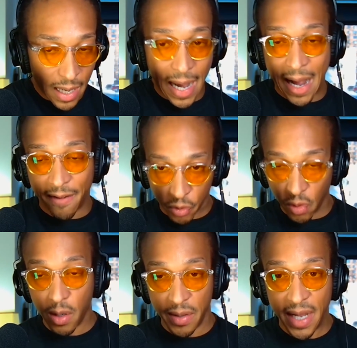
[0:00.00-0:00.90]
after
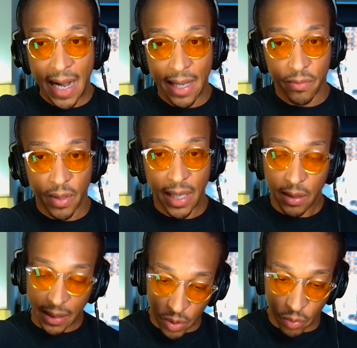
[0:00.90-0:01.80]
all of that, right?
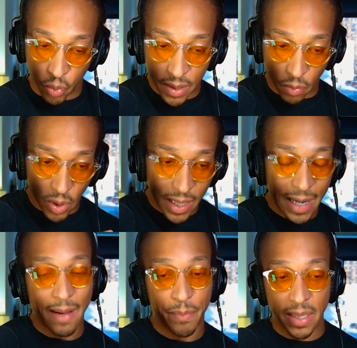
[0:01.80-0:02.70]
Like what, what, what
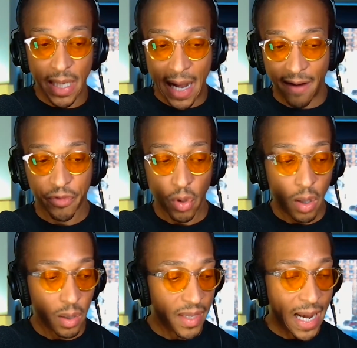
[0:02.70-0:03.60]
happened after
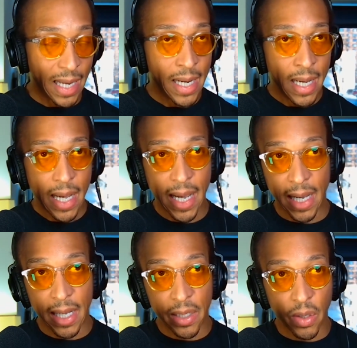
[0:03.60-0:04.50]
all of that?
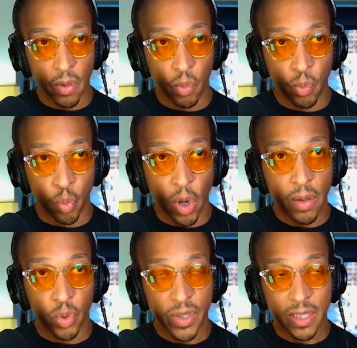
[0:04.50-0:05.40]
And what
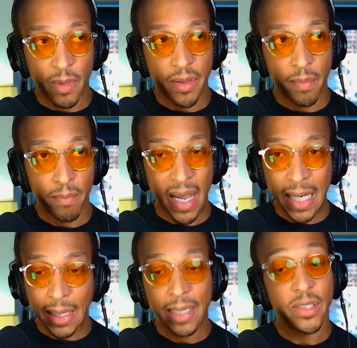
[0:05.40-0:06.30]
was some of the
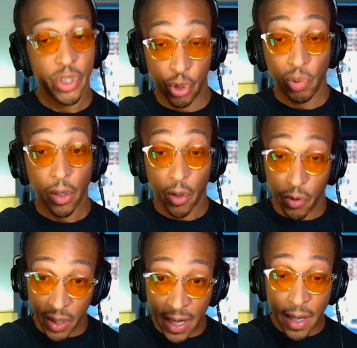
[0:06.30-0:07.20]
main lessons you
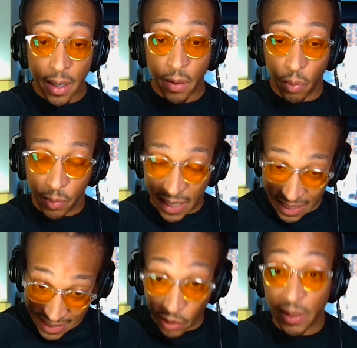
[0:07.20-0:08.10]
learned,
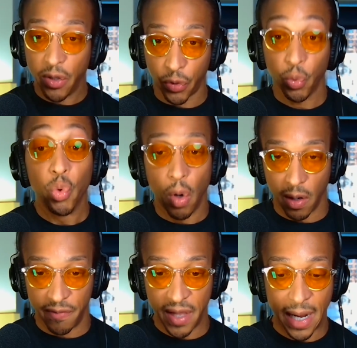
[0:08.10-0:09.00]
like dealing through
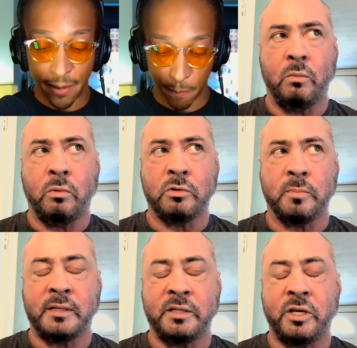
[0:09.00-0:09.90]
all of that? What was
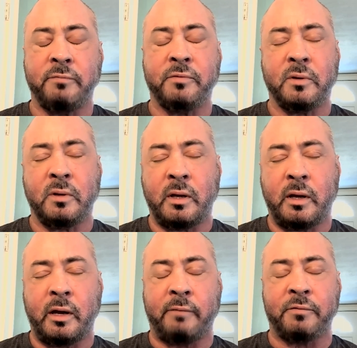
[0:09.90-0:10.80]
my shift
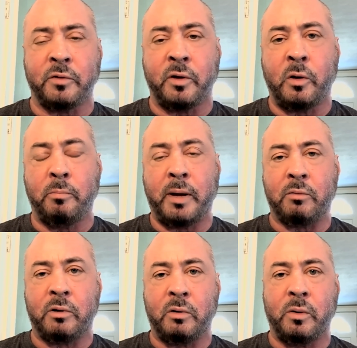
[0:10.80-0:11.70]
after the whole
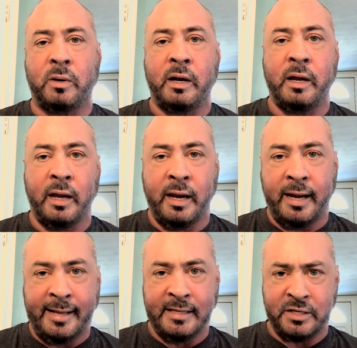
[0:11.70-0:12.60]
BALCO
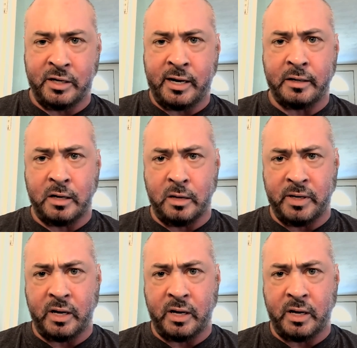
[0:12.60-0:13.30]
incident had come and